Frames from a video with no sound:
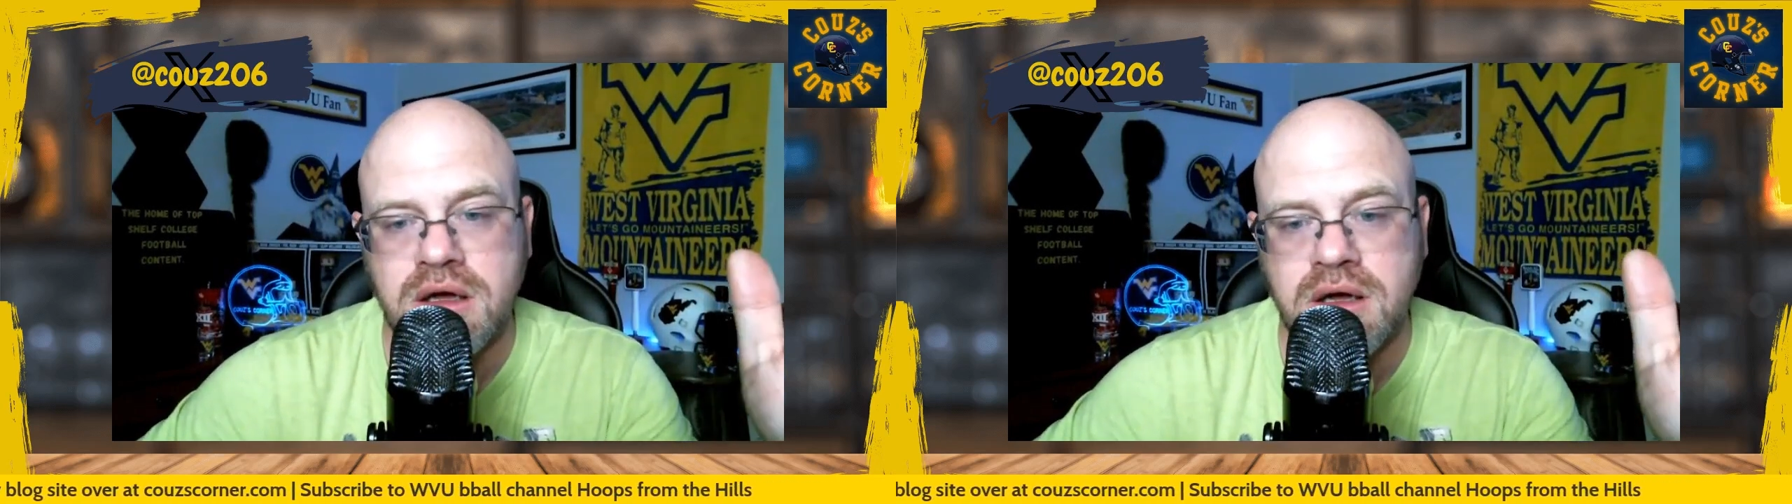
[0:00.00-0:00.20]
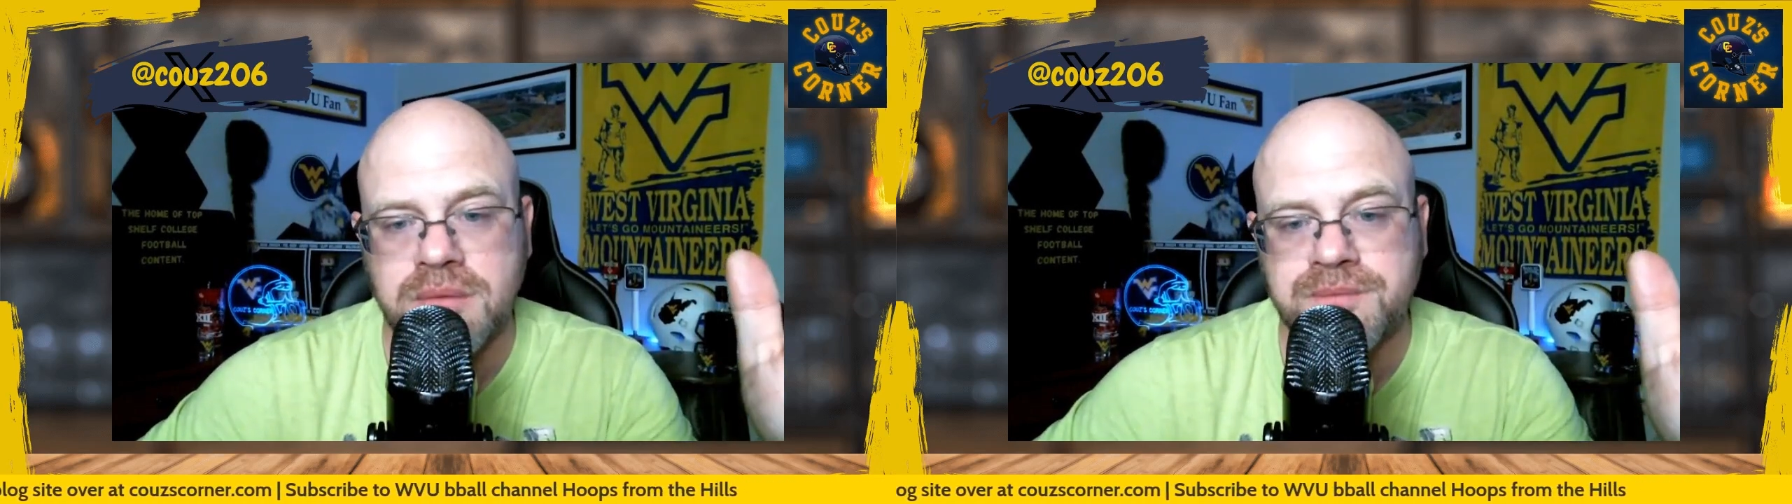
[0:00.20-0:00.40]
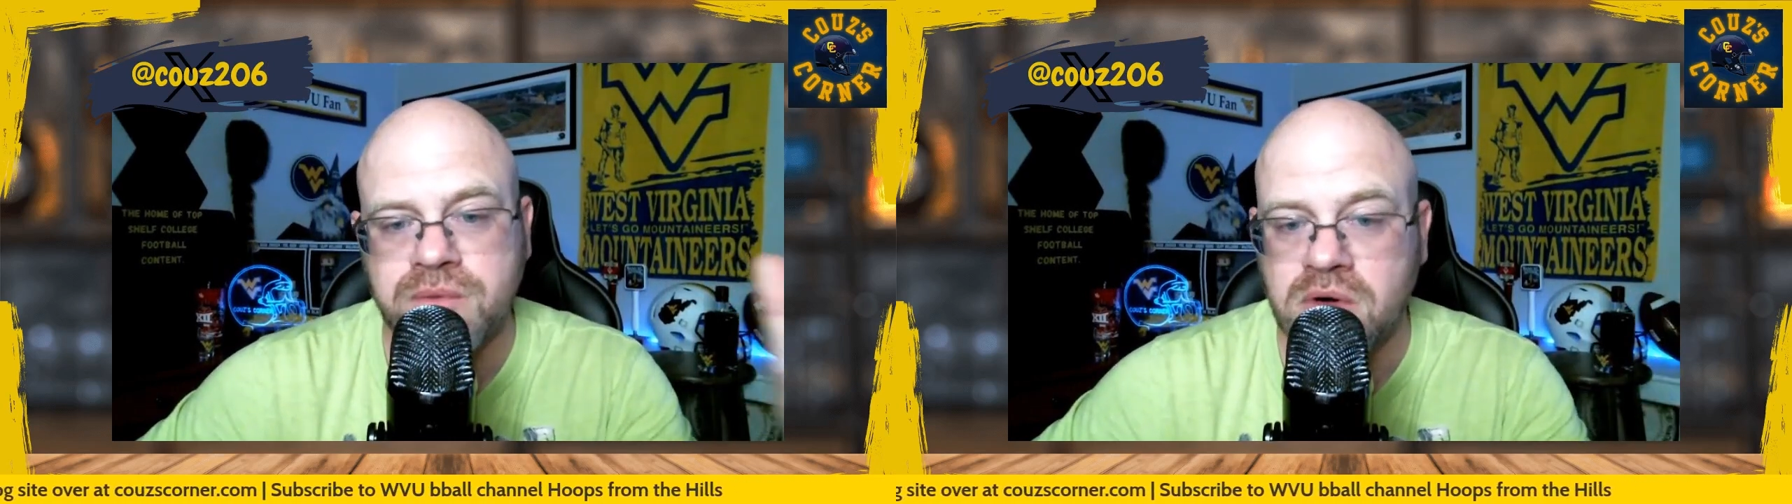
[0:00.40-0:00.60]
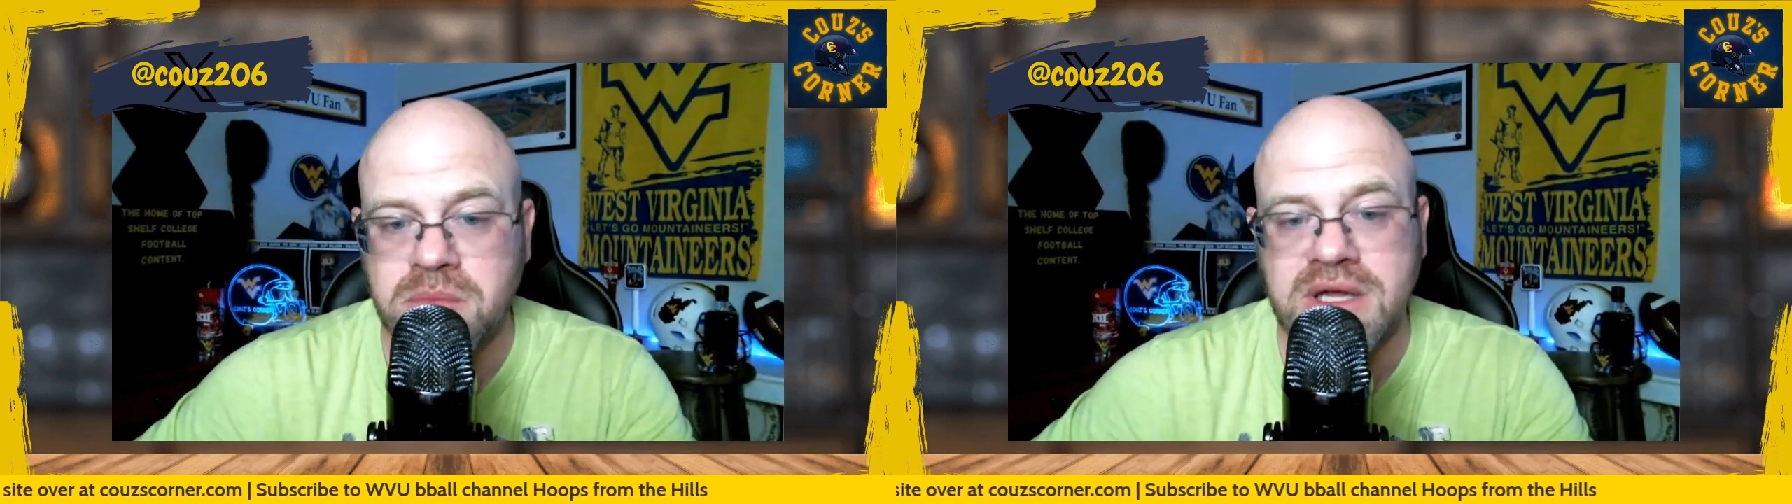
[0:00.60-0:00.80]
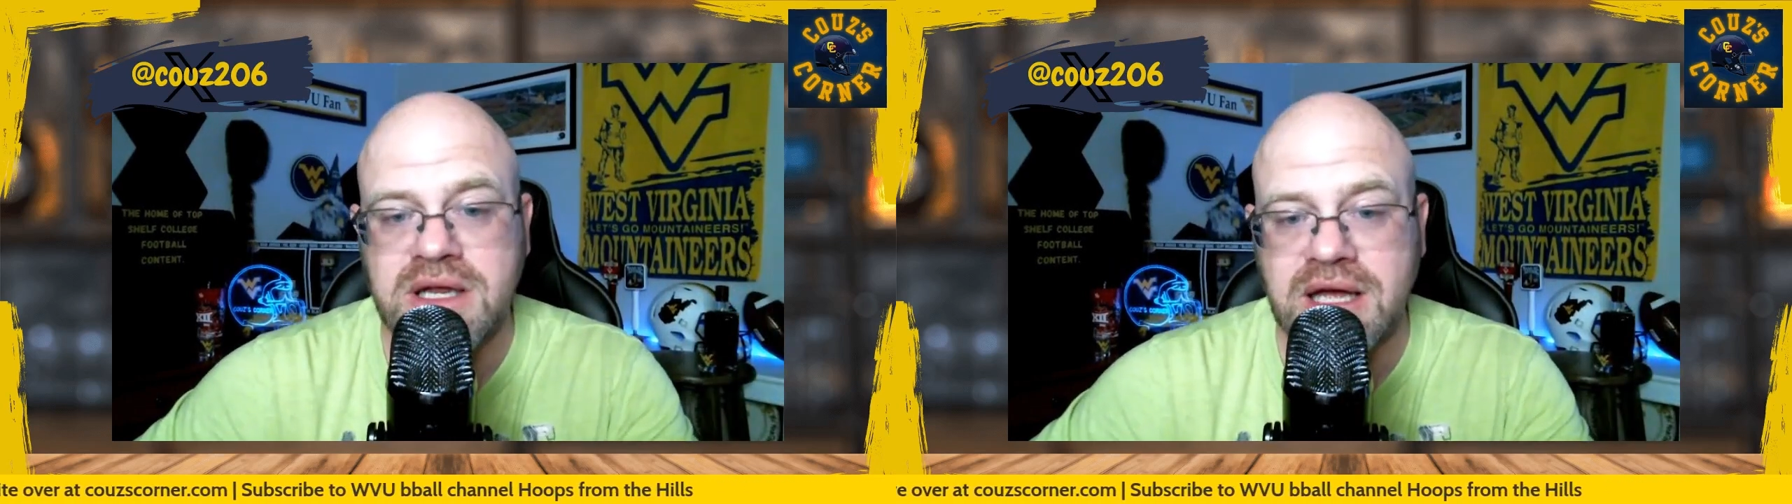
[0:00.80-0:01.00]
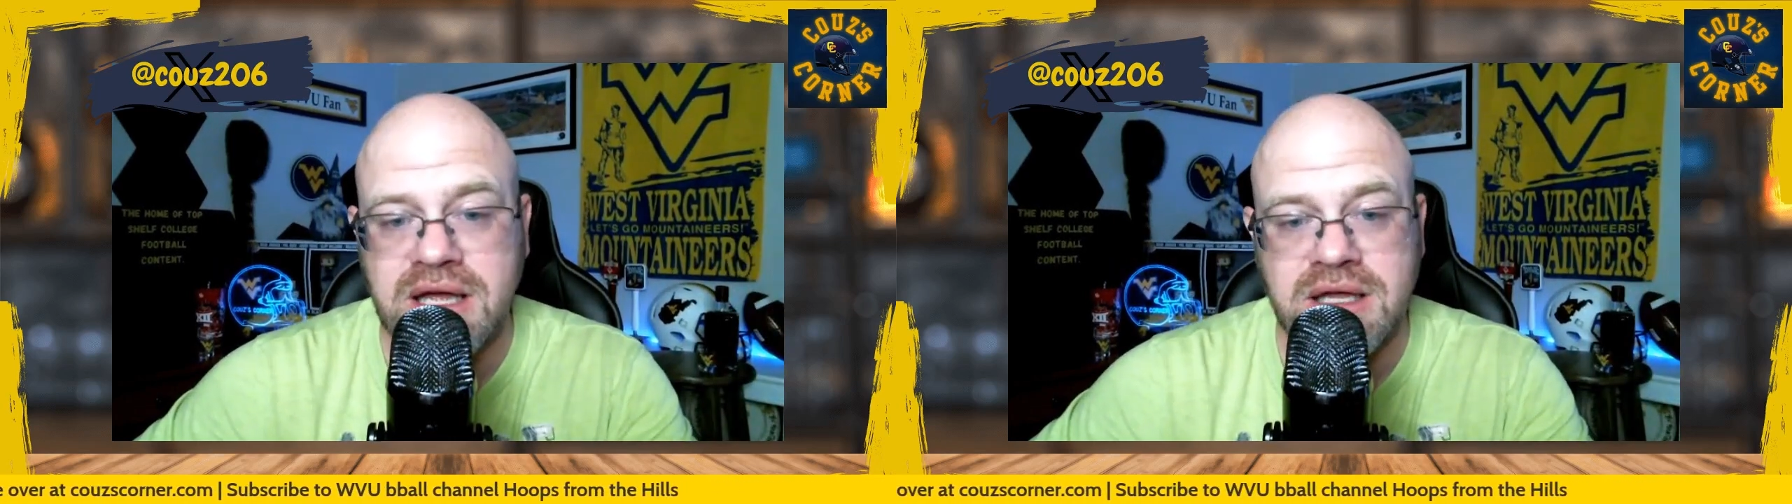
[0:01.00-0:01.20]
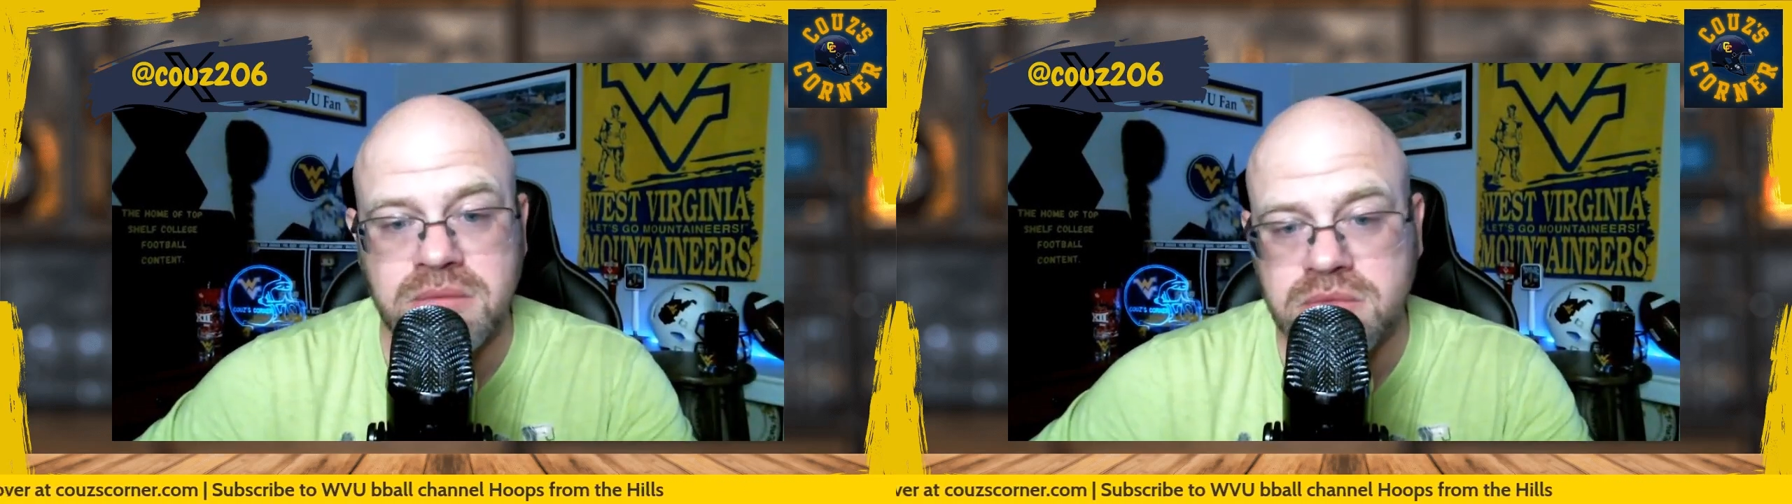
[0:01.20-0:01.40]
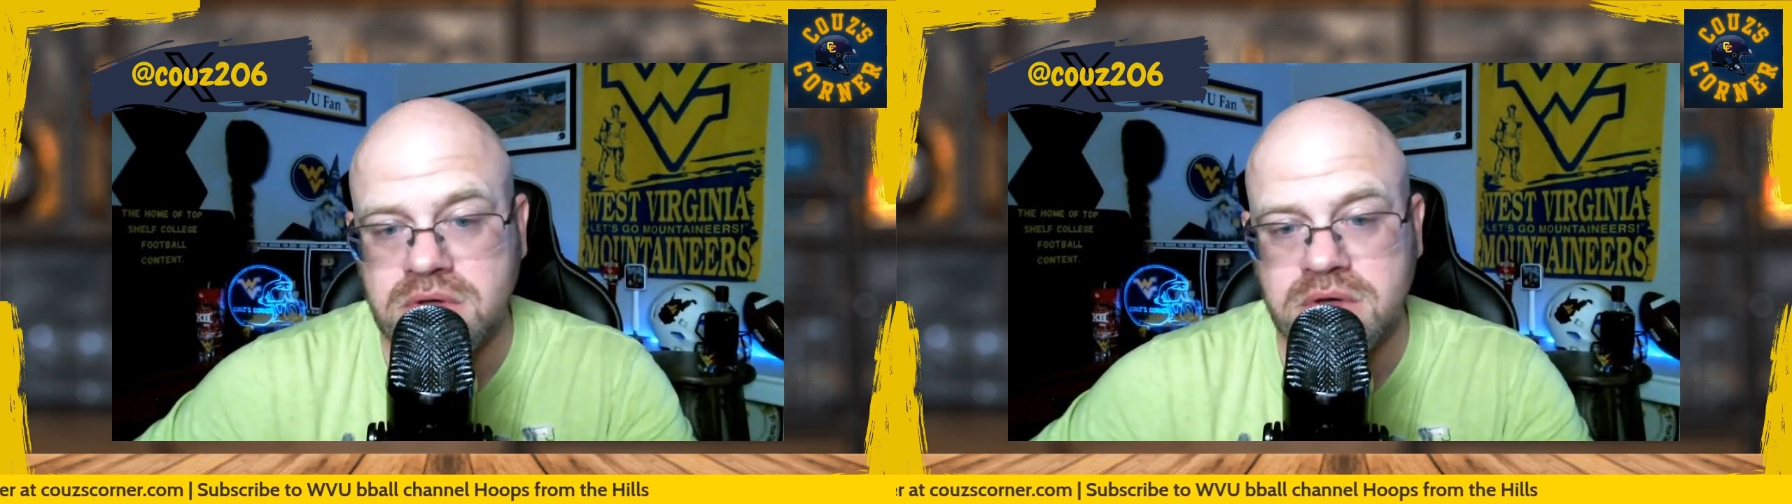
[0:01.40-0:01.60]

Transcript: uh, for admitting, hey,